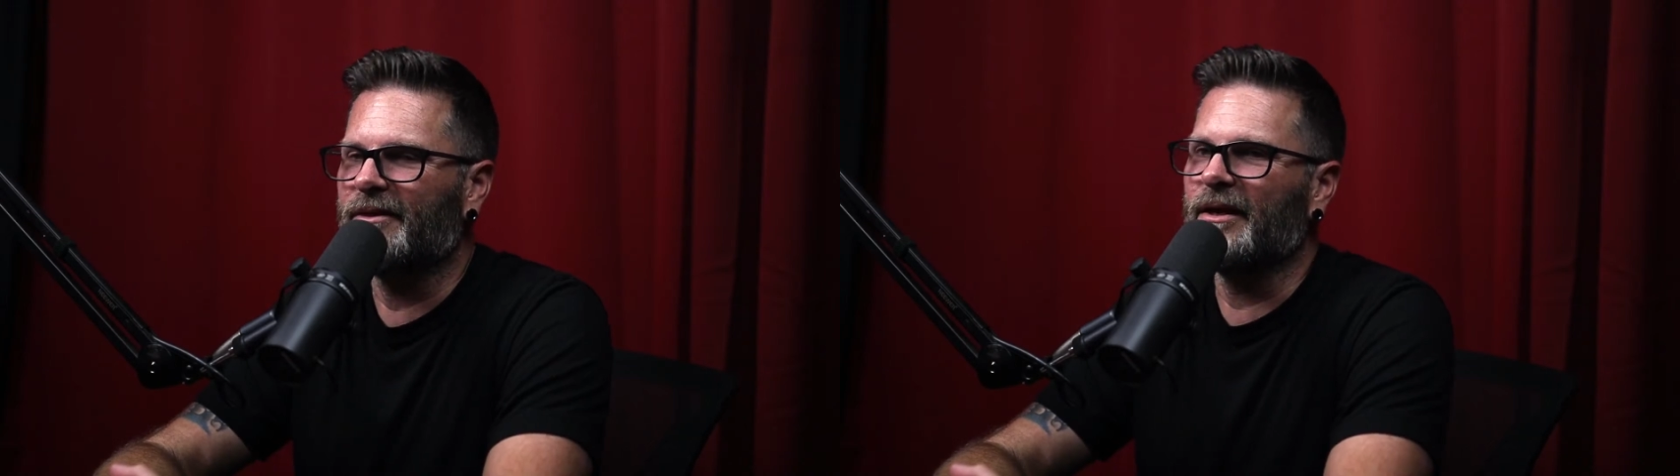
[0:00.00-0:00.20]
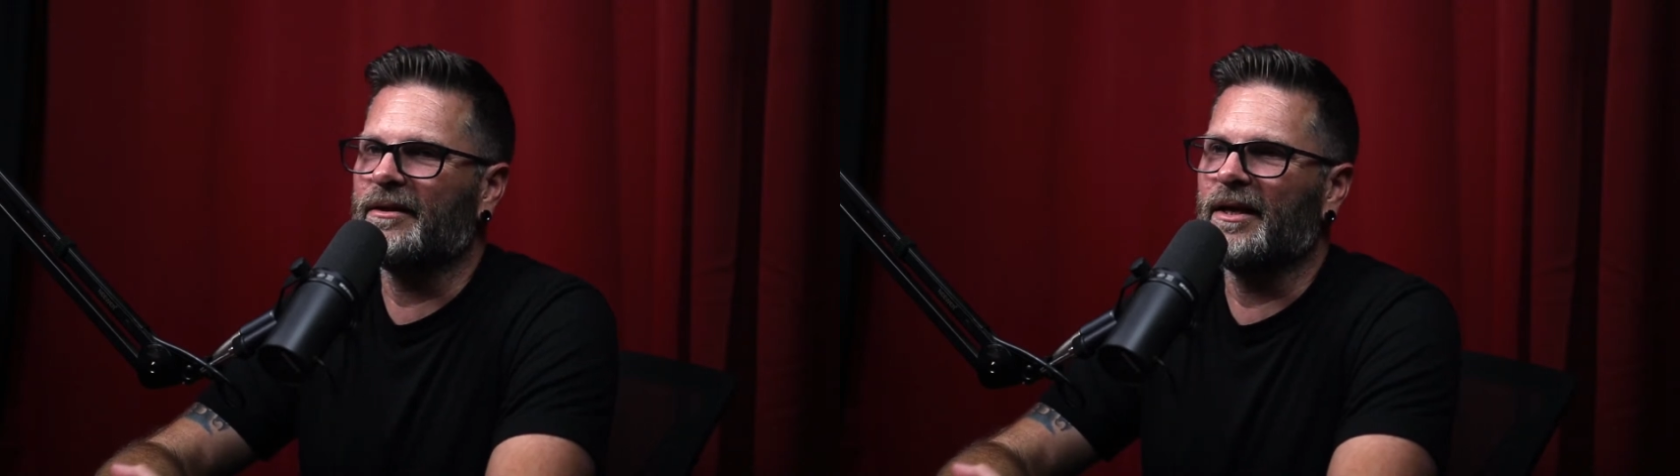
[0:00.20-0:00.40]
I
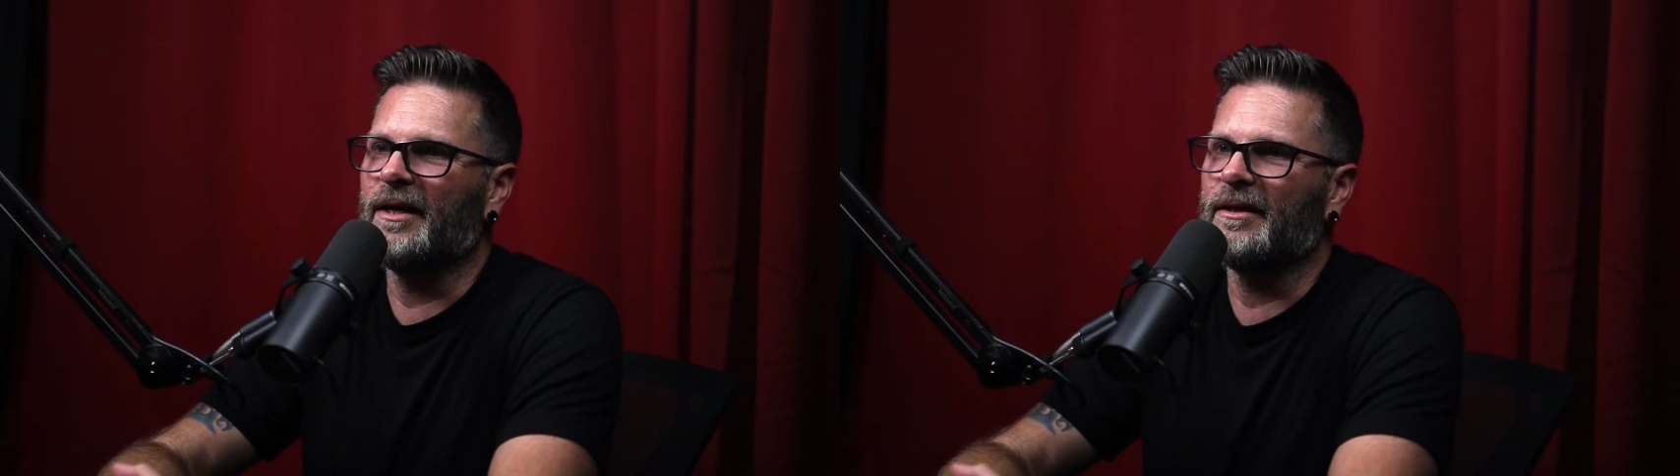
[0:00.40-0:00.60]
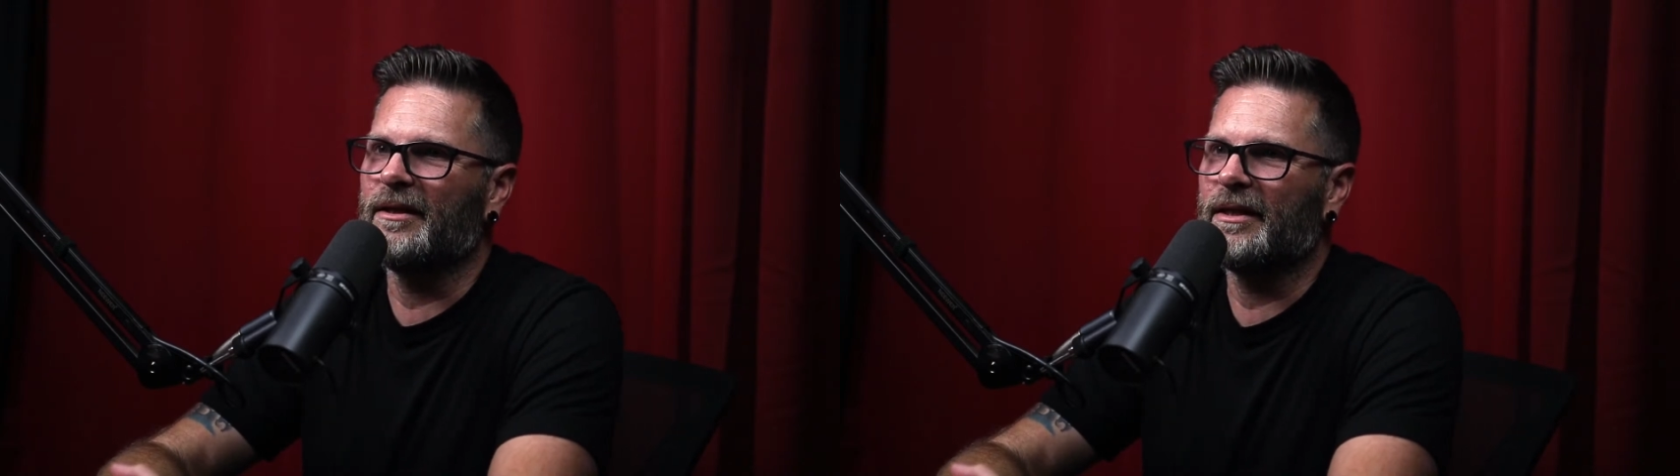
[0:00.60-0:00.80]
think
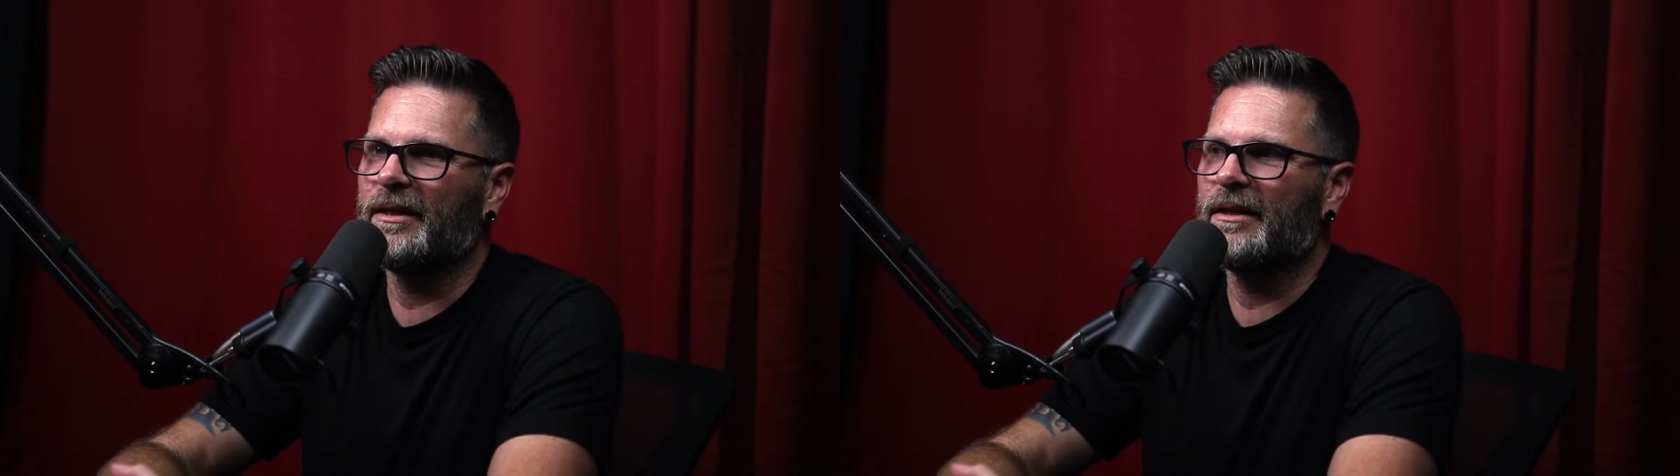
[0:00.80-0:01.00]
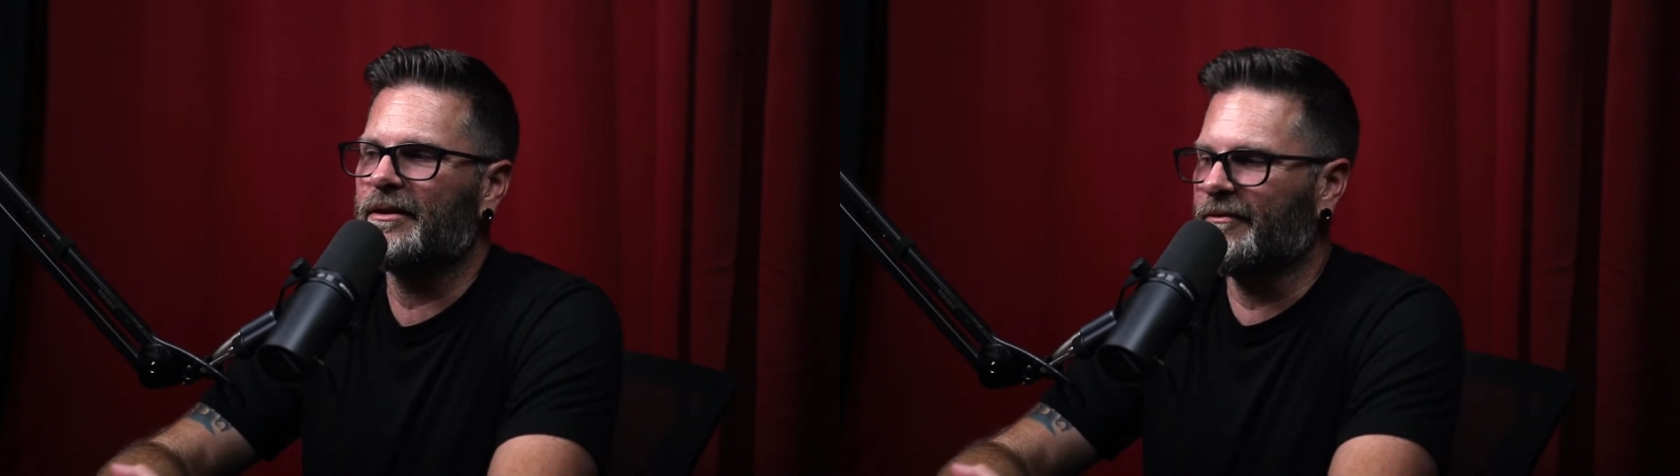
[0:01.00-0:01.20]
that
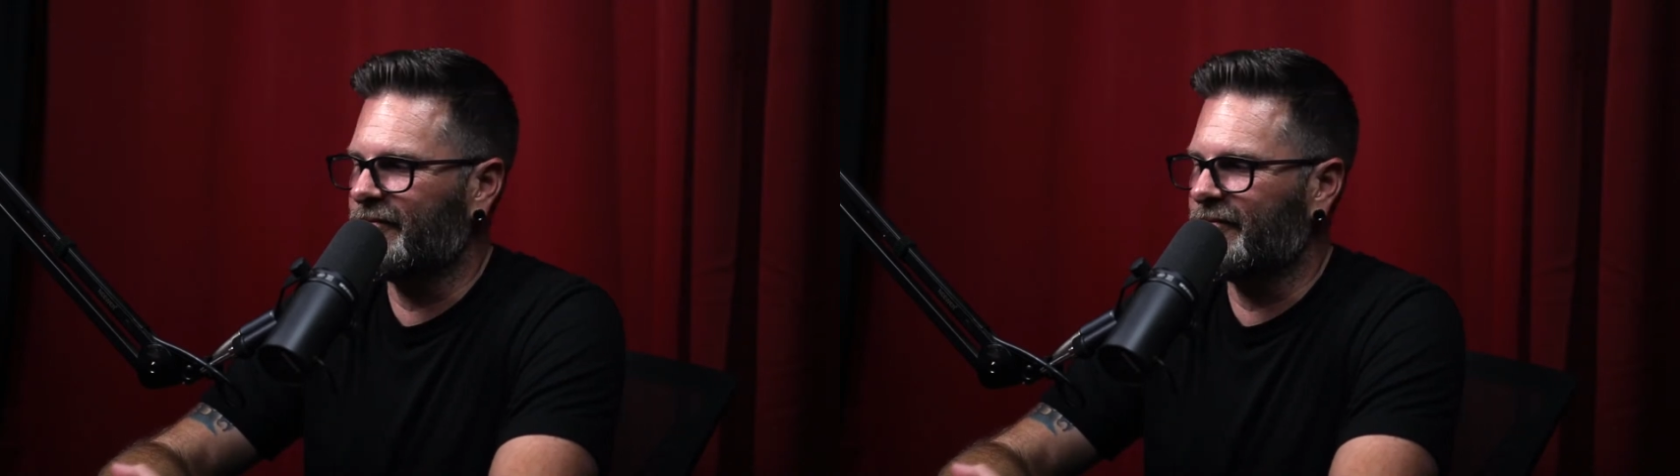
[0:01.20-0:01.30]
the